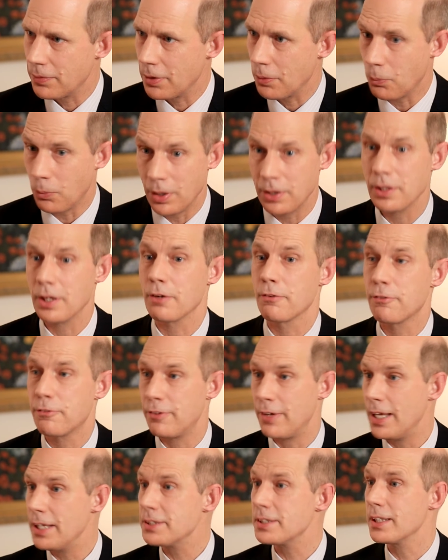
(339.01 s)
when they're
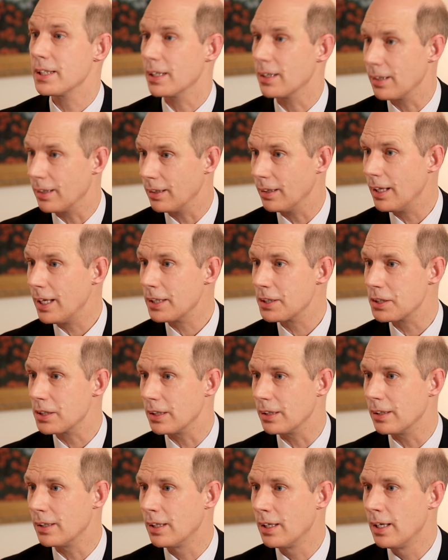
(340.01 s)
facing an
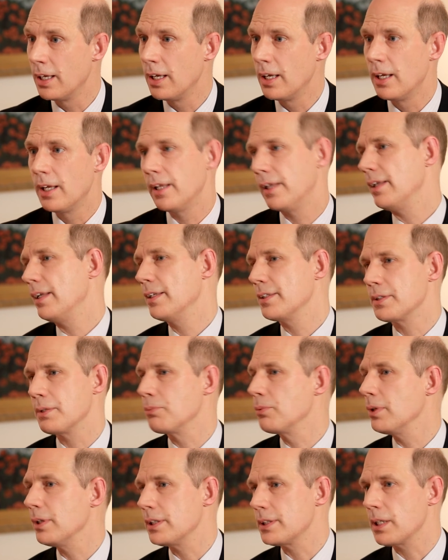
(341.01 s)
election is
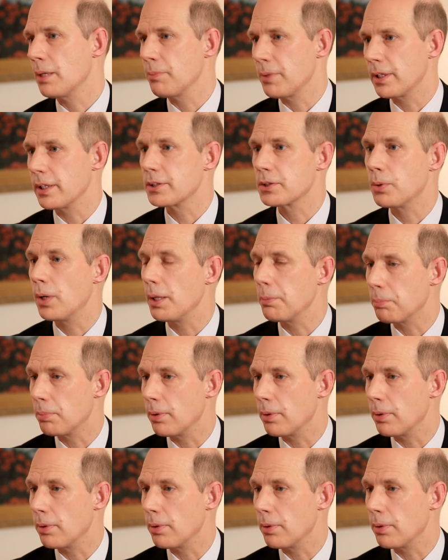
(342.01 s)
really something that's quite